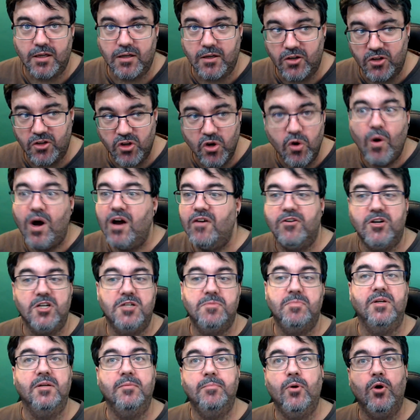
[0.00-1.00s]
No effort's
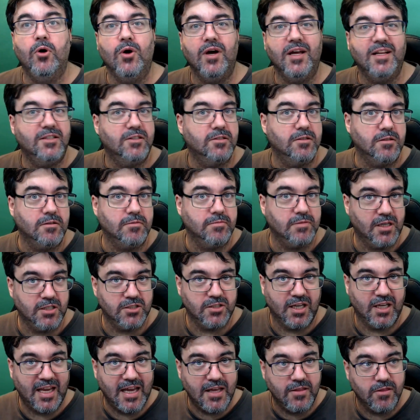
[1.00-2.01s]
been put into actually
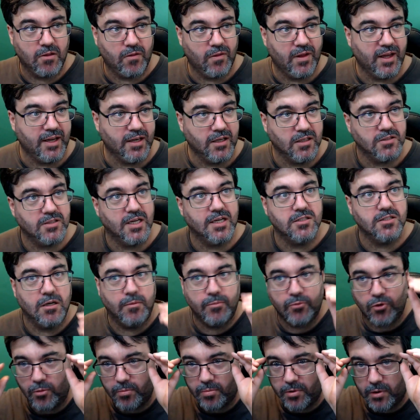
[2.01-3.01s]
getting the lighting set up
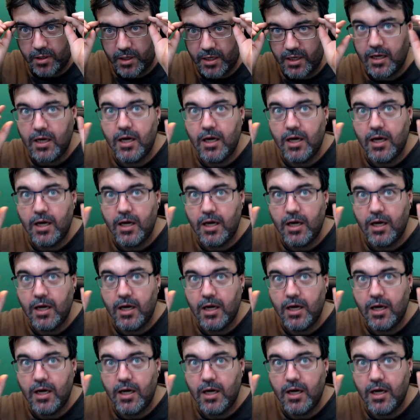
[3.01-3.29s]
properly.